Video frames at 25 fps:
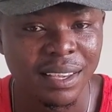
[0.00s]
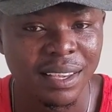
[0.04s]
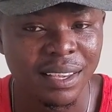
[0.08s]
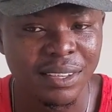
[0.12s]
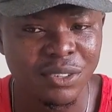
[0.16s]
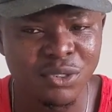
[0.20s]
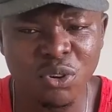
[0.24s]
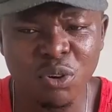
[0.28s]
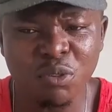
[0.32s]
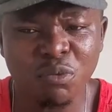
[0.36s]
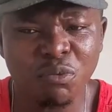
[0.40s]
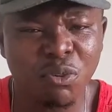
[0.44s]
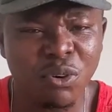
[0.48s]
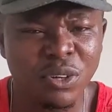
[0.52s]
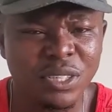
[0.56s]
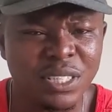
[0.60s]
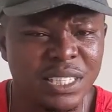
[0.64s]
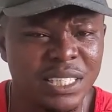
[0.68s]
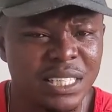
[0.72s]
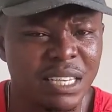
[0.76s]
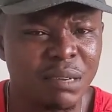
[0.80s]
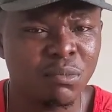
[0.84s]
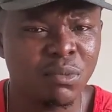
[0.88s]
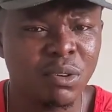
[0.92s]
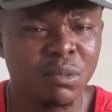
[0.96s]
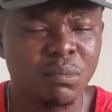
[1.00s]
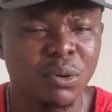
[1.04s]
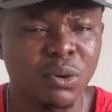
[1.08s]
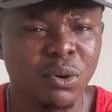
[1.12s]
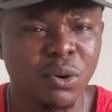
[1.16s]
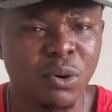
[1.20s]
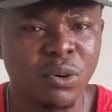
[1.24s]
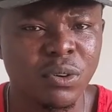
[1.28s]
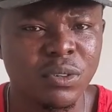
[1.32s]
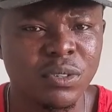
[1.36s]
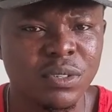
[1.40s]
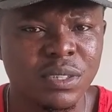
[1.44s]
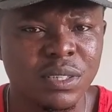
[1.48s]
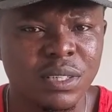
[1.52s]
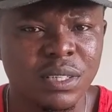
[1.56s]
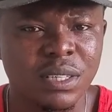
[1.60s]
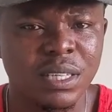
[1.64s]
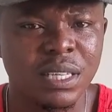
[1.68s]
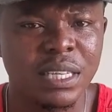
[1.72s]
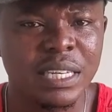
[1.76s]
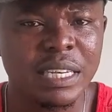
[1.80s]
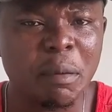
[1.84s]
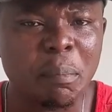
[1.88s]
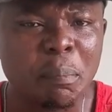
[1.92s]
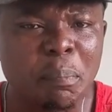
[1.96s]
It's not your fault in some way because
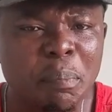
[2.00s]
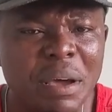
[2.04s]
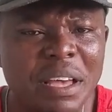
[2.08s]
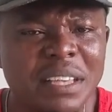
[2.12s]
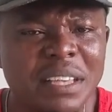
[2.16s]
the